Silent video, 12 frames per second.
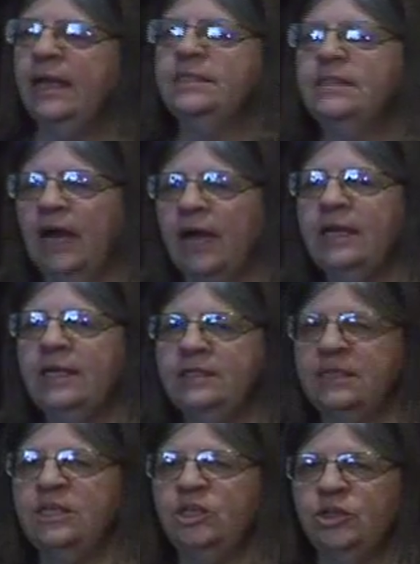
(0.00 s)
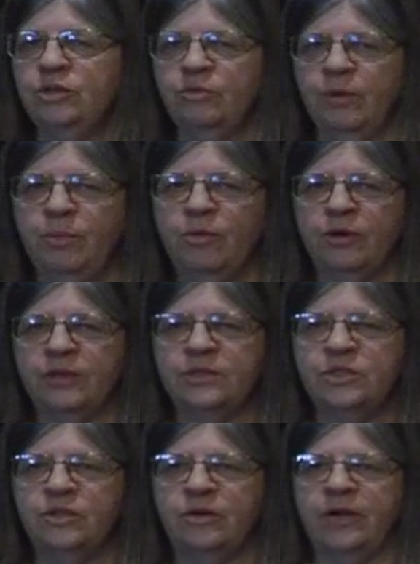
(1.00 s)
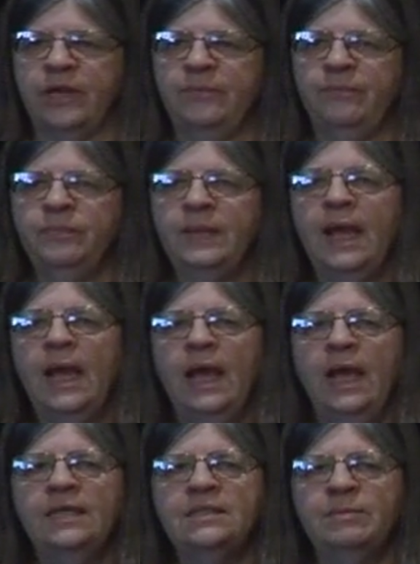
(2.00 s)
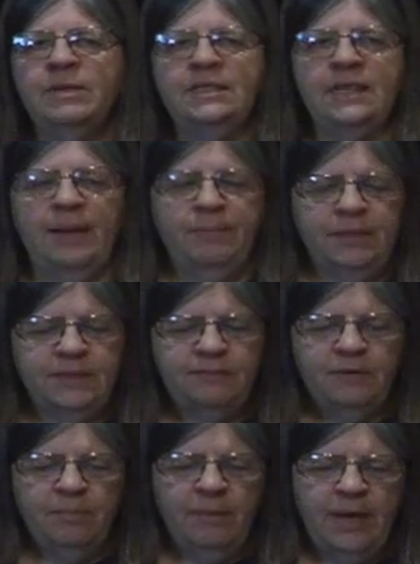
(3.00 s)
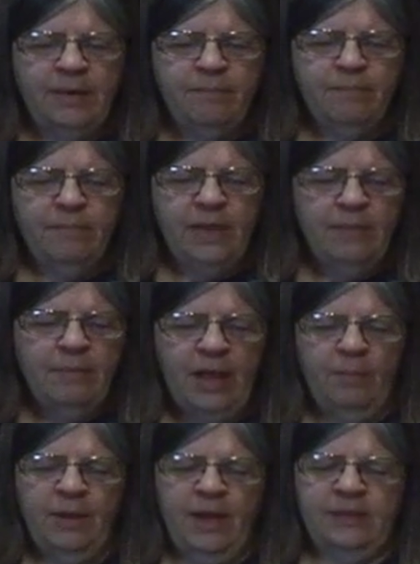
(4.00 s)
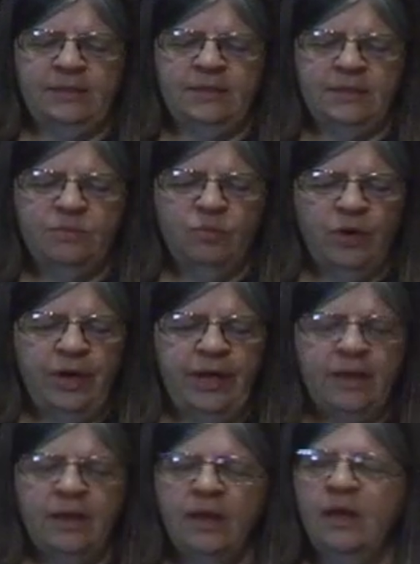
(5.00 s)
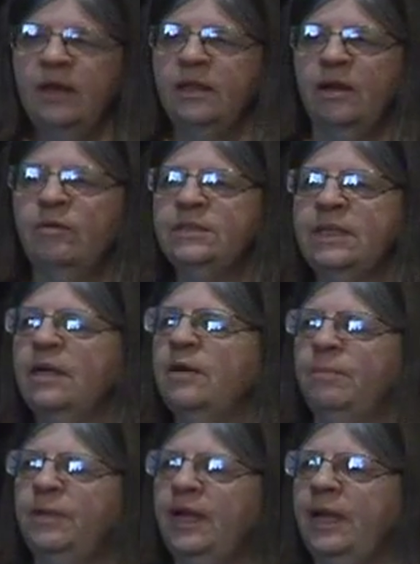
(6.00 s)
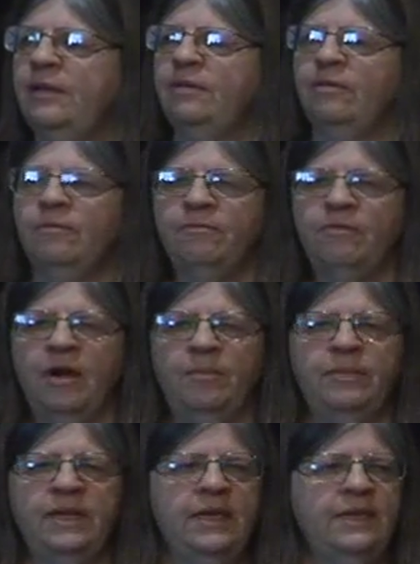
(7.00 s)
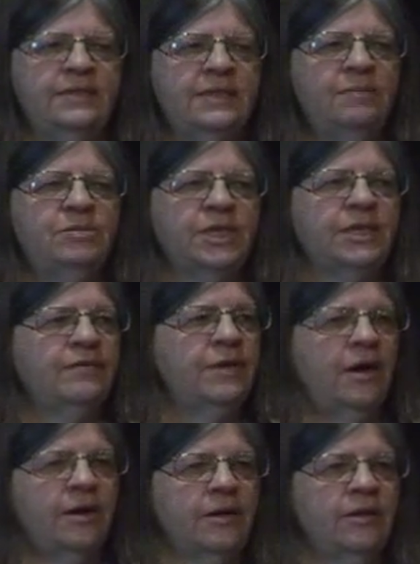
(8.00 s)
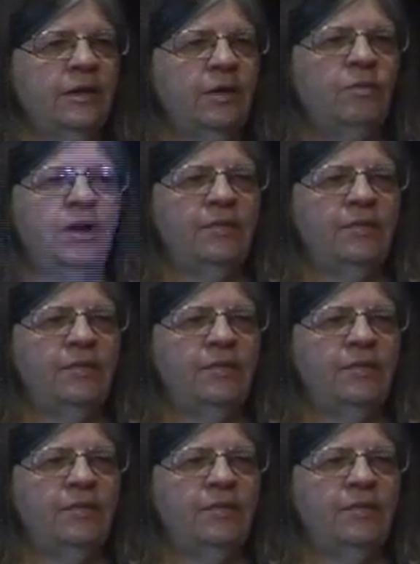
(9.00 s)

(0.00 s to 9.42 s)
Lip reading: It's not easy to report a story. Some examples from my email box this morning. There was a complaint from the subject of an article that